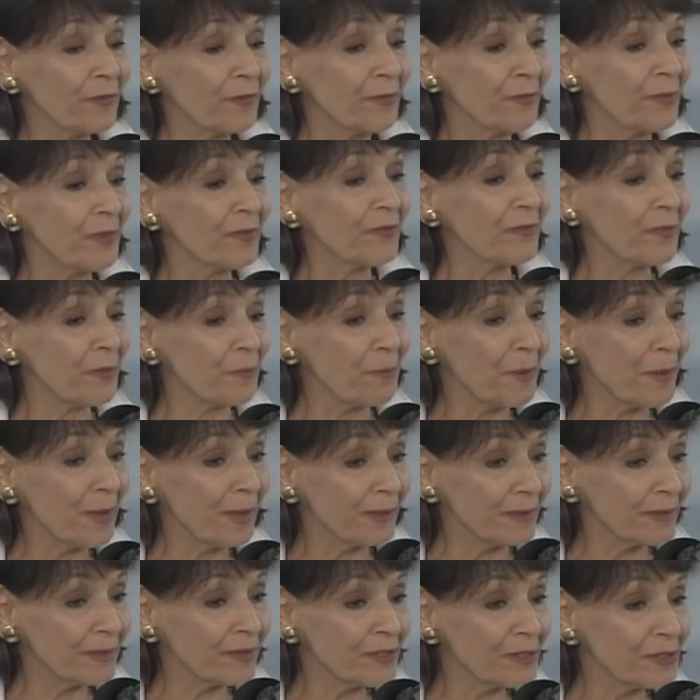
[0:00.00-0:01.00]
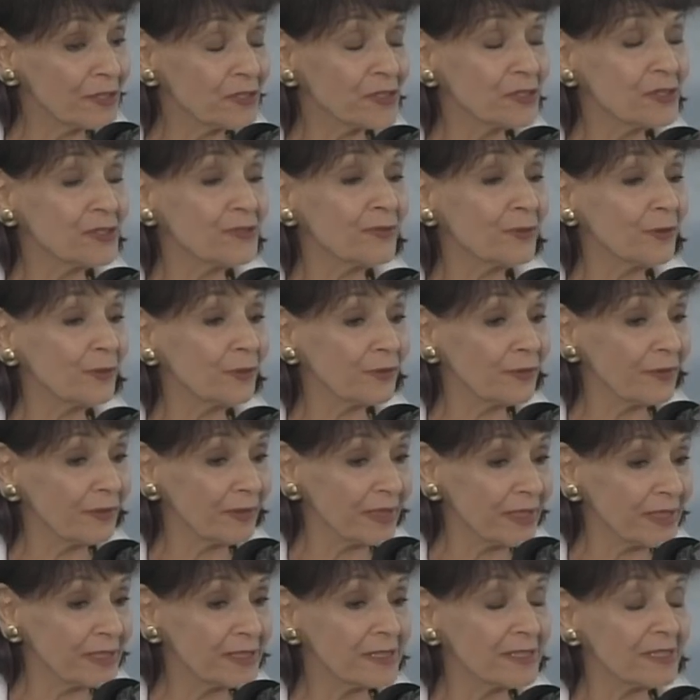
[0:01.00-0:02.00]
It's the politicians' fault, the
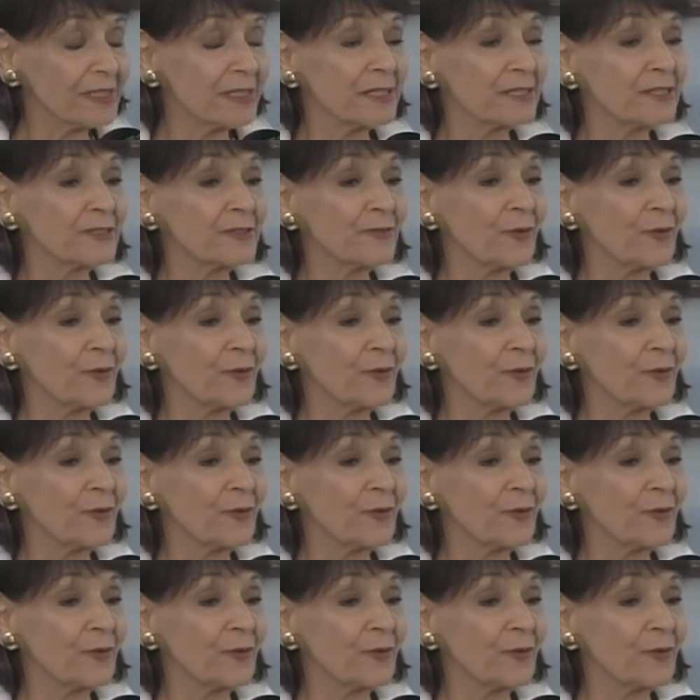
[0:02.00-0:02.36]
legislators'